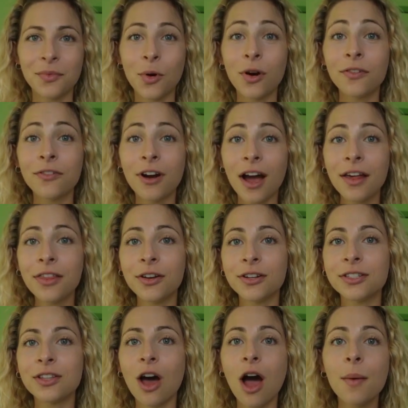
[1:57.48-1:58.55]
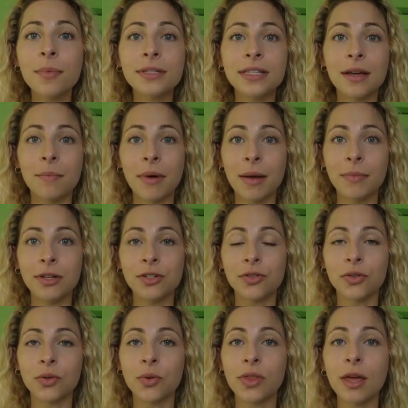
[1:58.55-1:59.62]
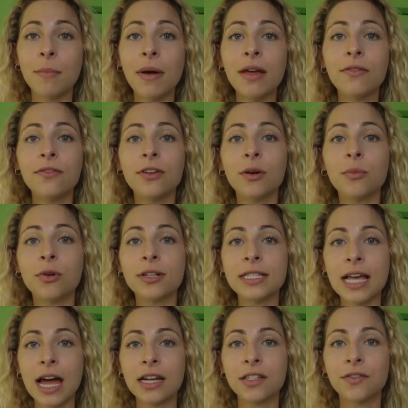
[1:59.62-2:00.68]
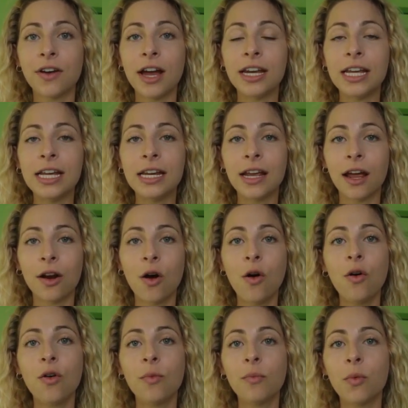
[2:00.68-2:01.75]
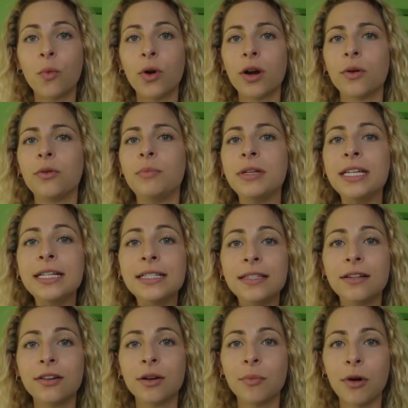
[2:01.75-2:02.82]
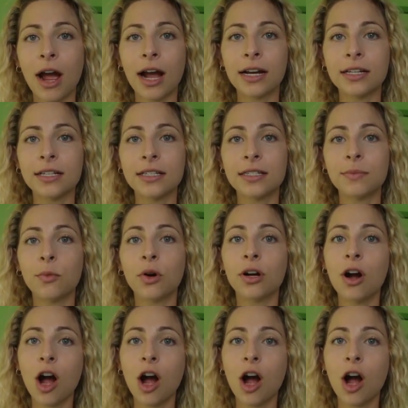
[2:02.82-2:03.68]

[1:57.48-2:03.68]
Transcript: Or for others, the opposite might be true. They might feel more satisfied eating at home, where it would be easier to practice more